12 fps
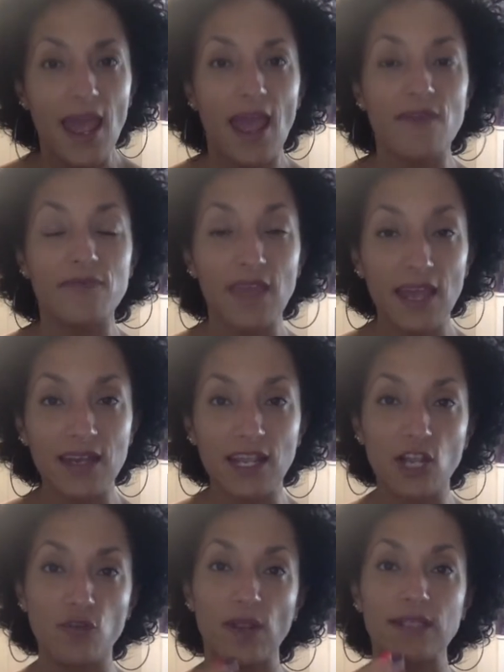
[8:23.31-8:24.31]
And then
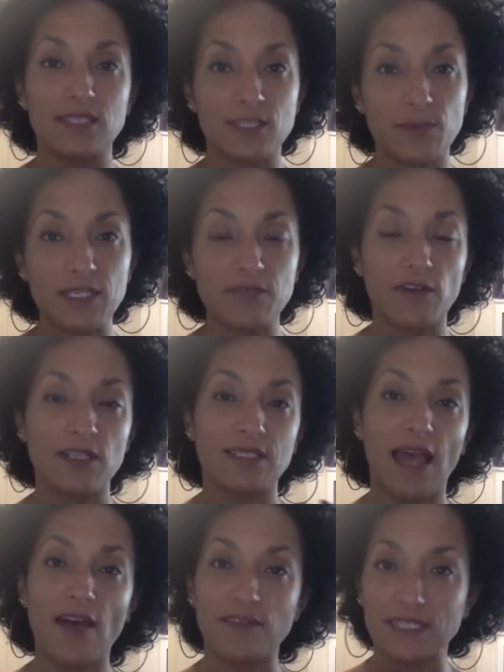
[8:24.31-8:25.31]
it creates a space for us to
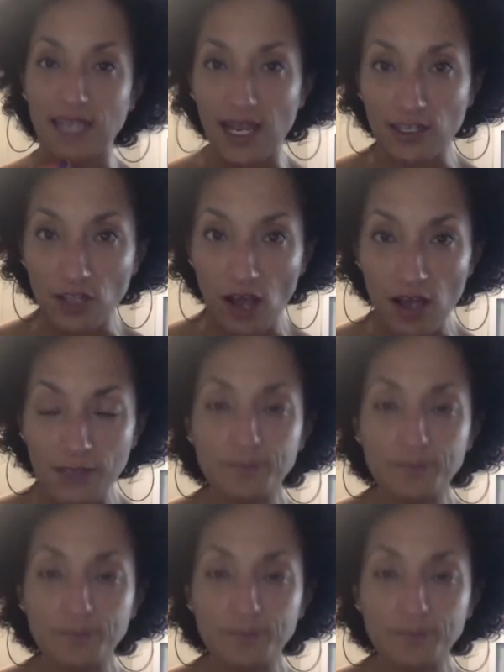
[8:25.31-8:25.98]
have a dialogue.